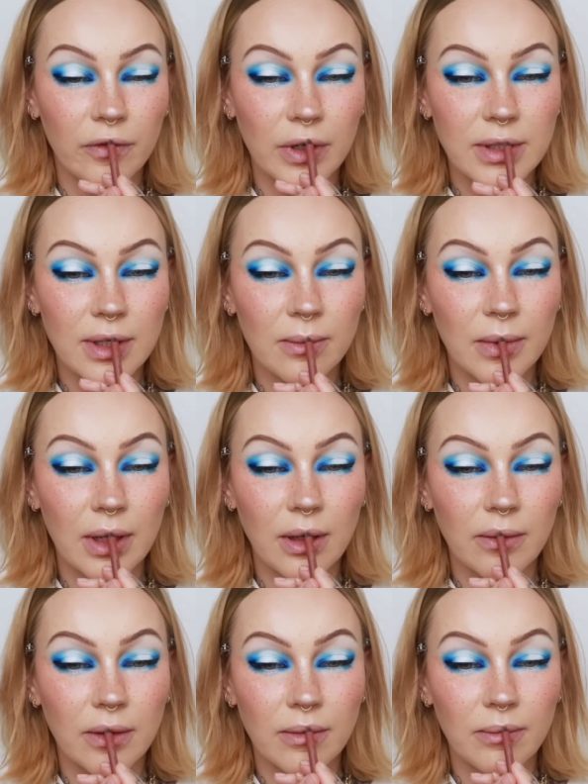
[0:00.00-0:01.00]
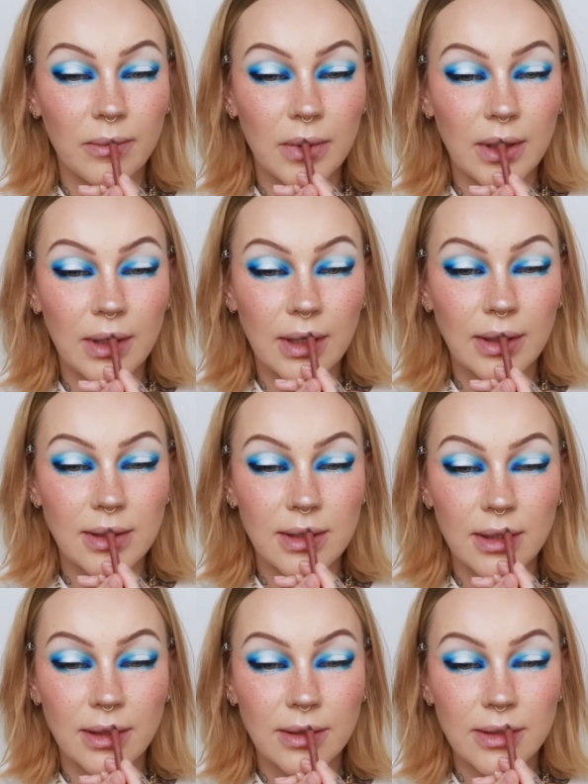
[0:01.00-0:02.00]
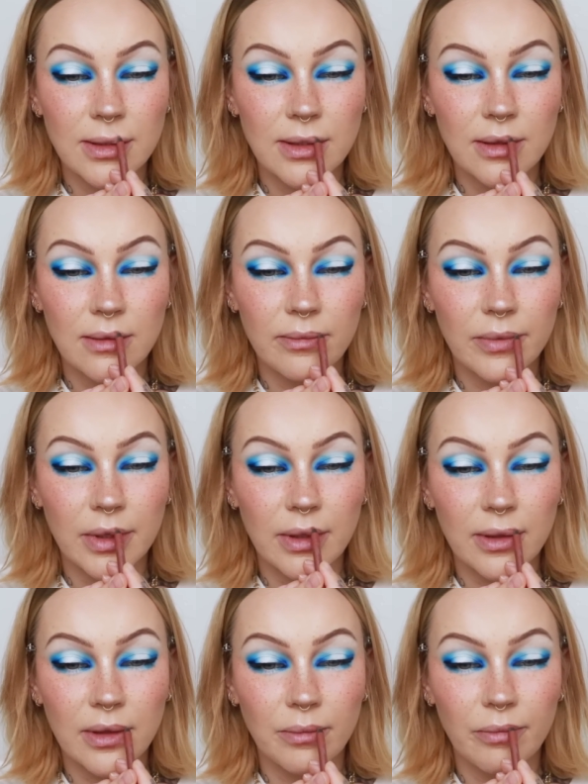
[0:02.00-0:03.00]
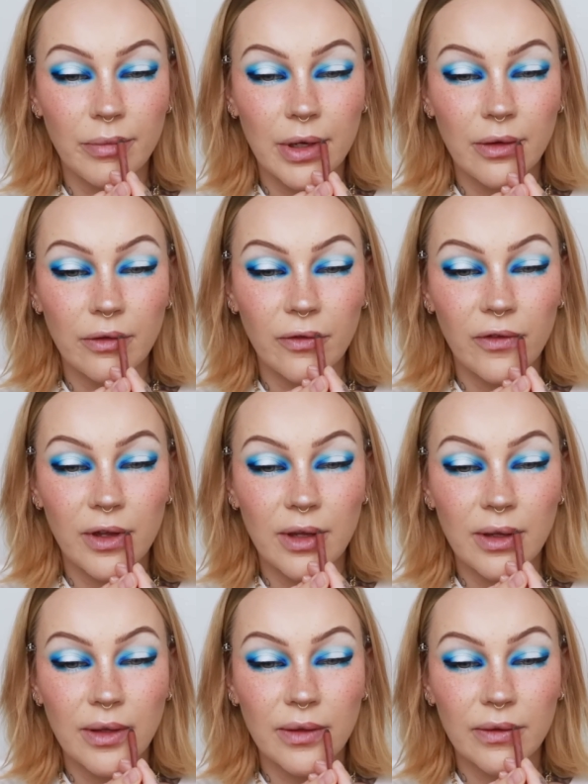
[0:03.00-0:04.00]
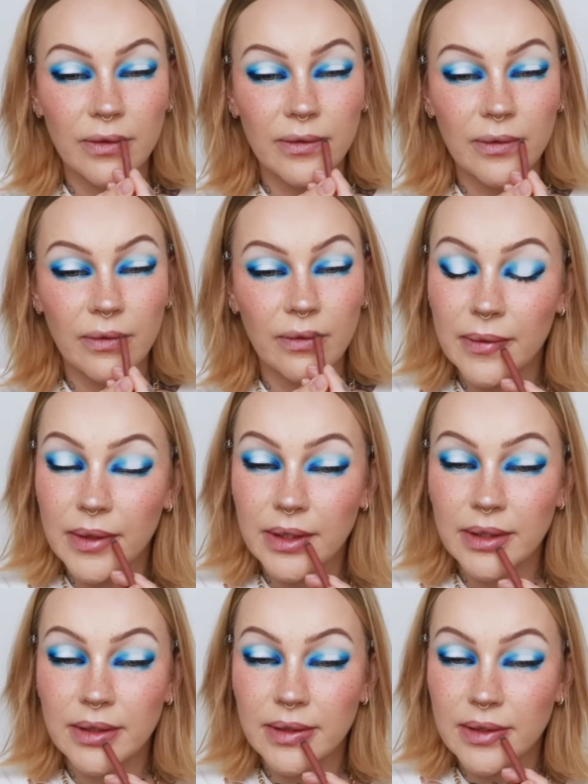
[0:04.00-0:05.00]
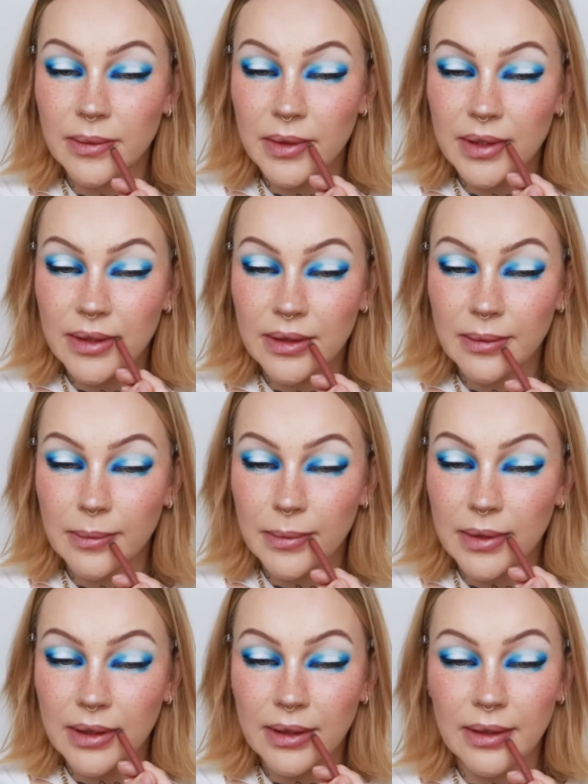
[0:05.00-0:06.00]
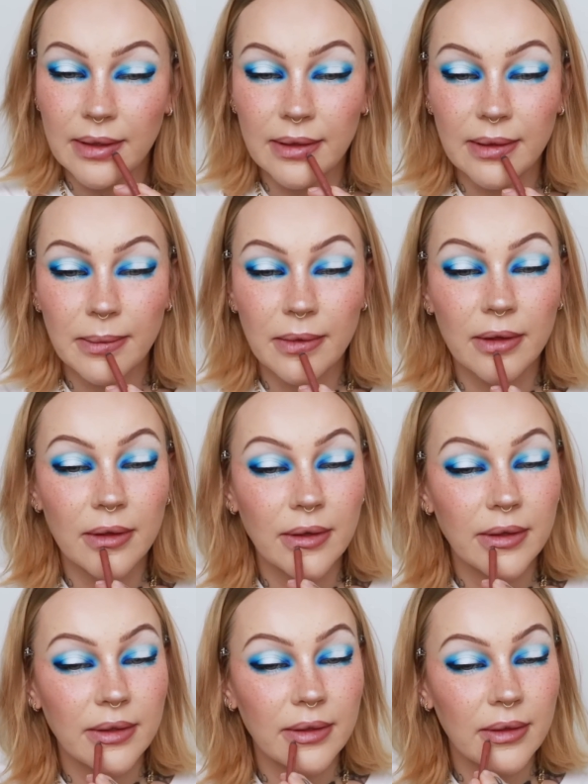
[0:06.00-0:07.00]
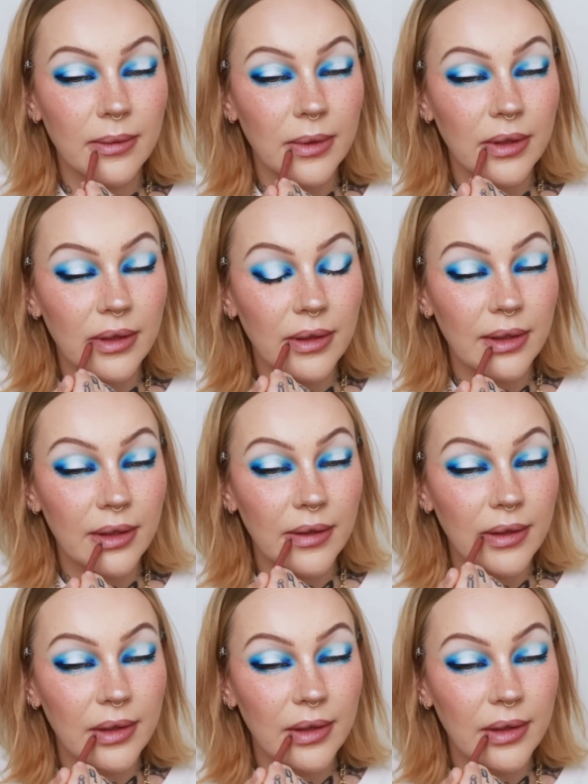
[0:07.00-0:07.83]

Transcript: First I'm lining with Midnight Seduction by About Face, which is similar to my lip color, just a little bit darker.